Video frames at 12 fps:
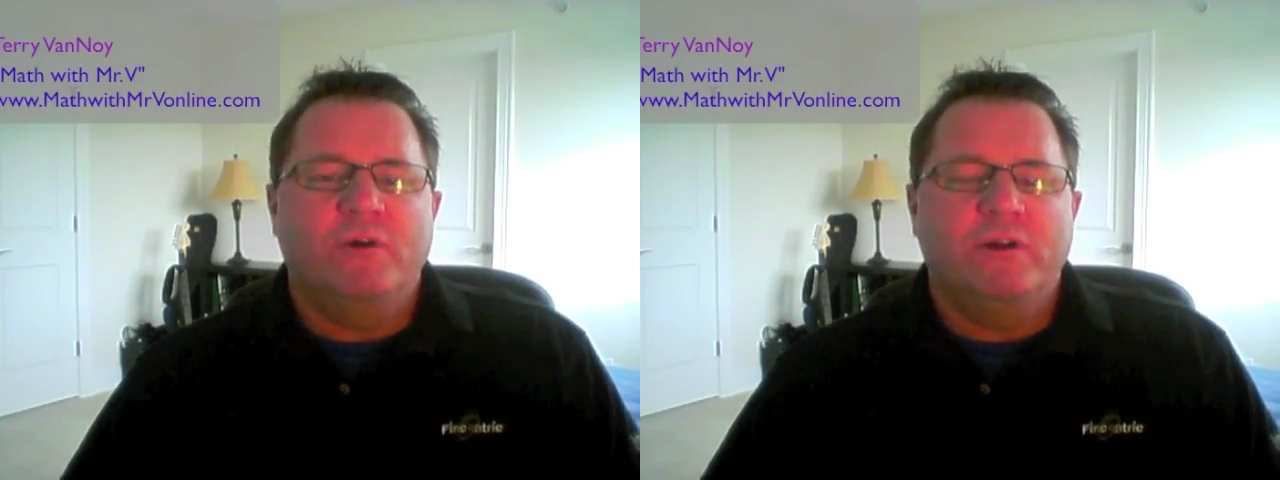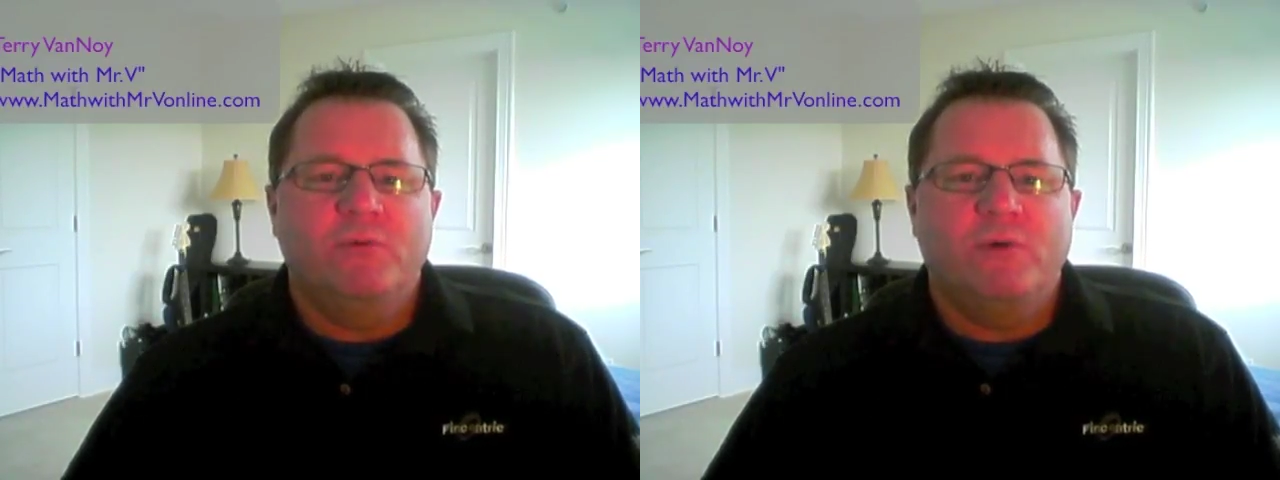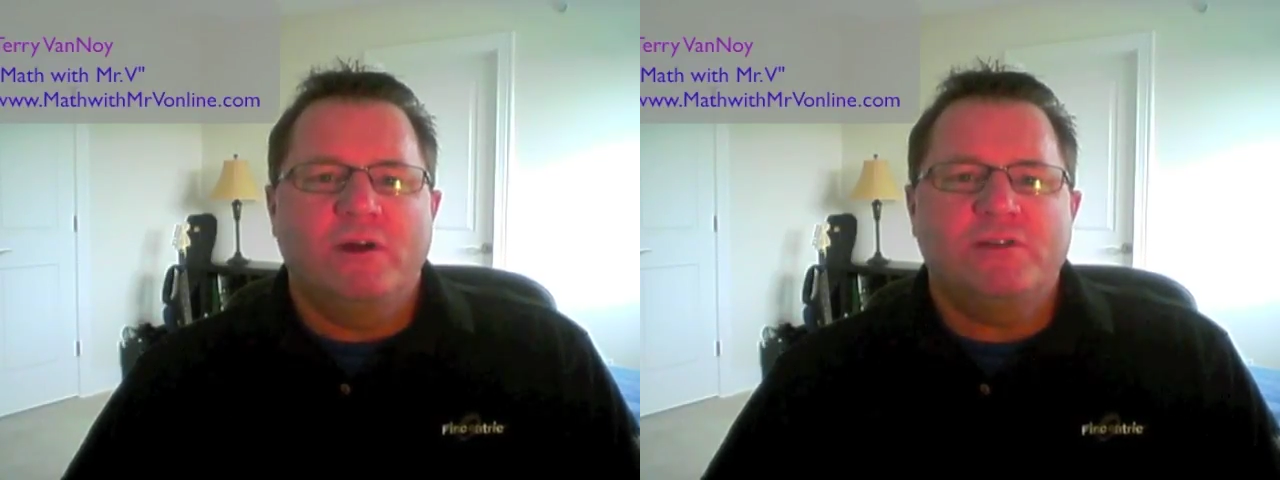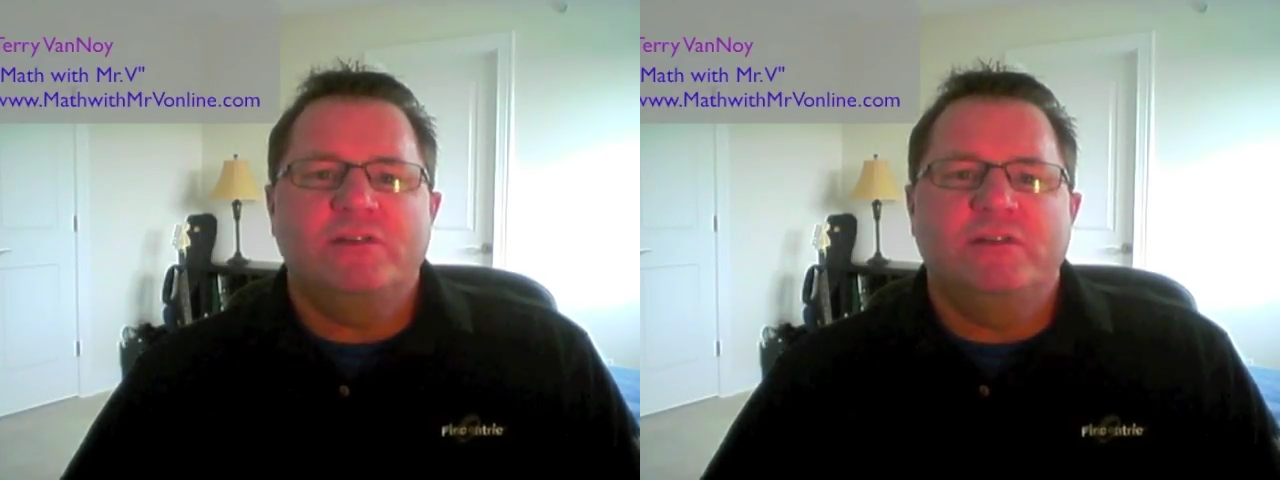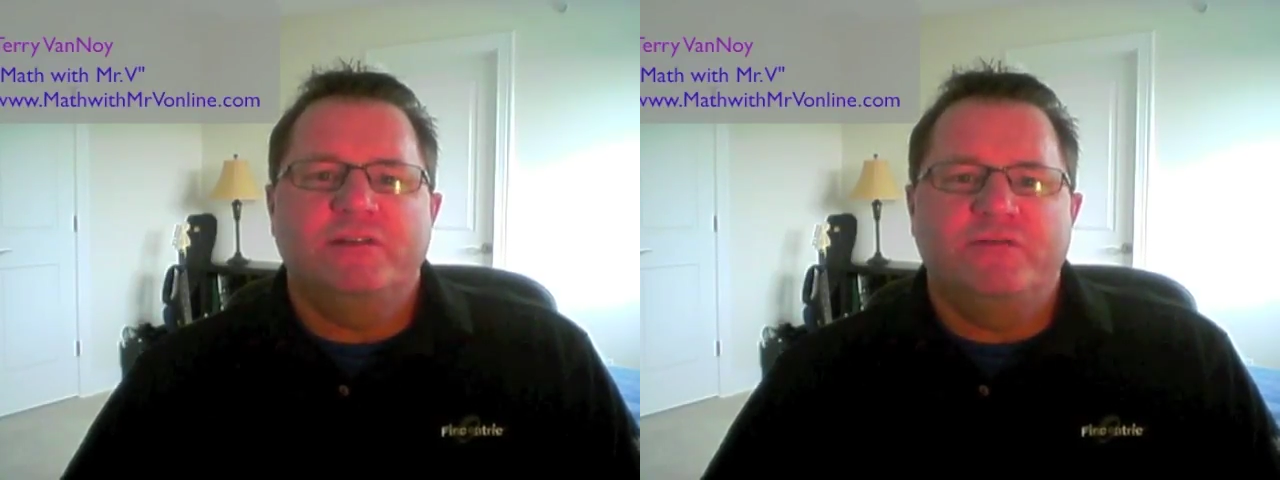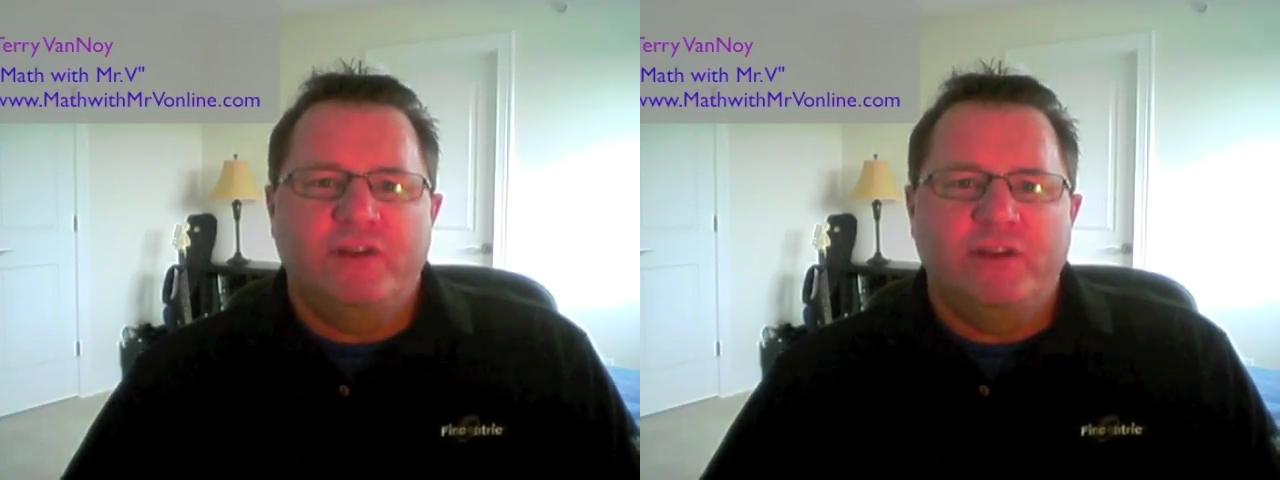you watch
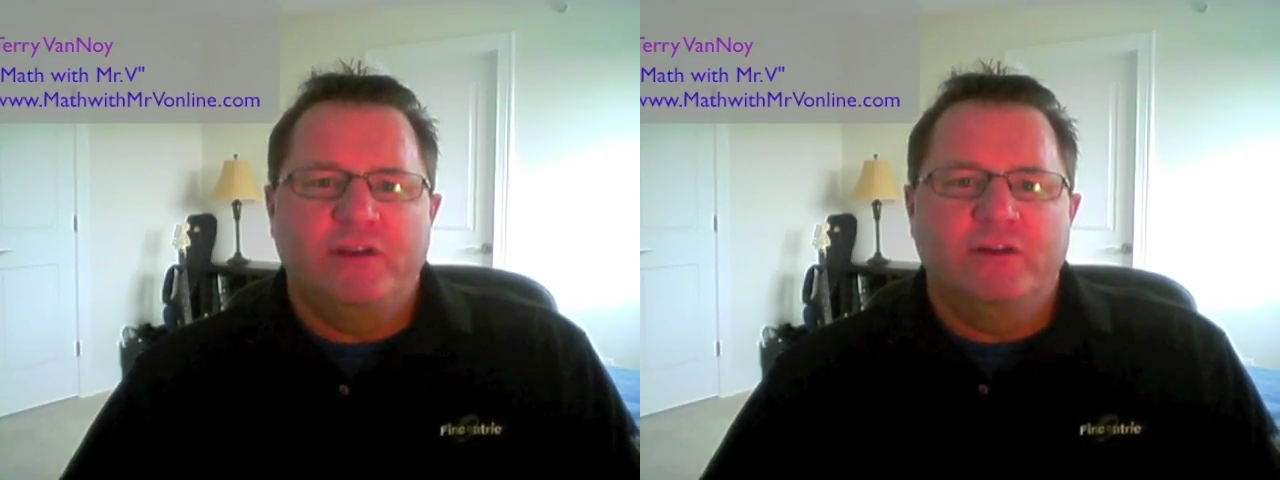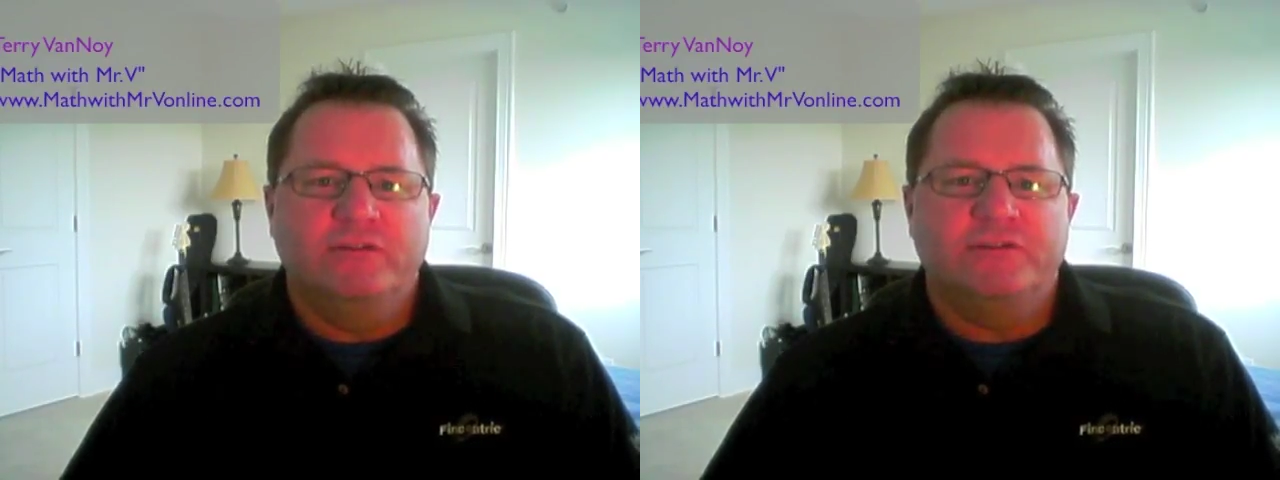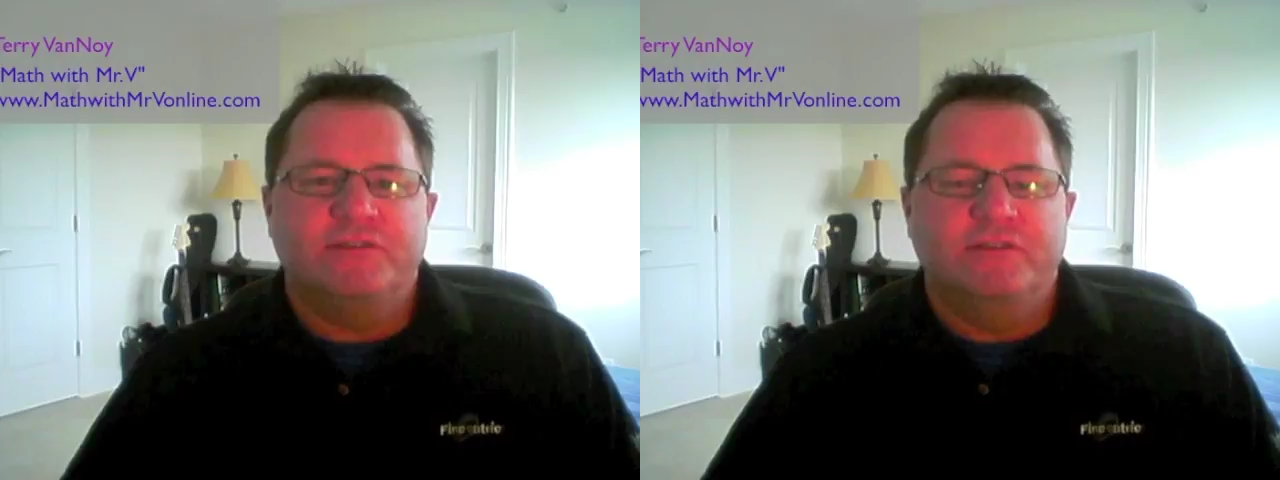these videos,